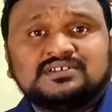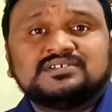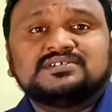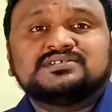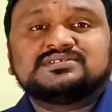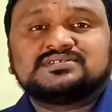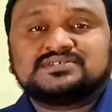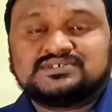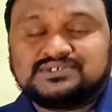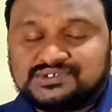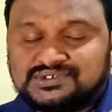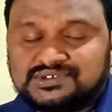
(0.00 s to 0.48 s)

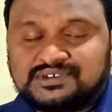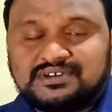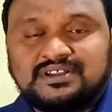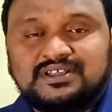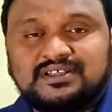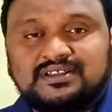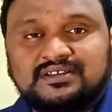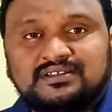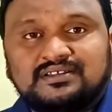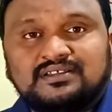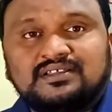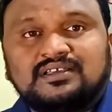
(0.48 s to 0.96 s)
So
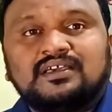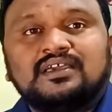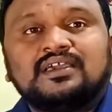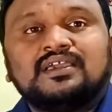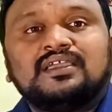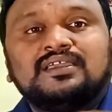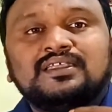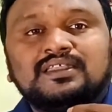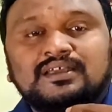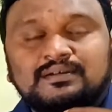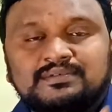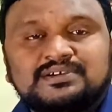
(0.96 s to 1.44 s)
children,
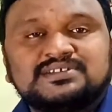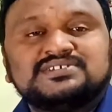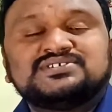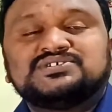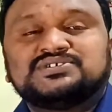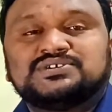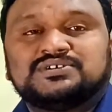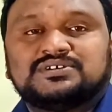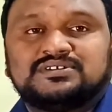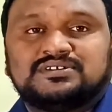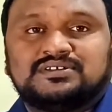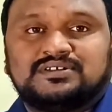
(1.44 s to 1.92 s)
in our
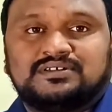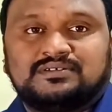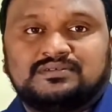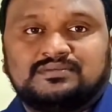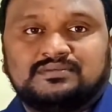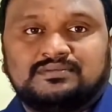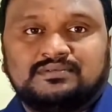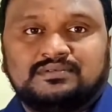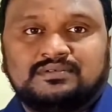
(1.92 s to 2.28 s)
channel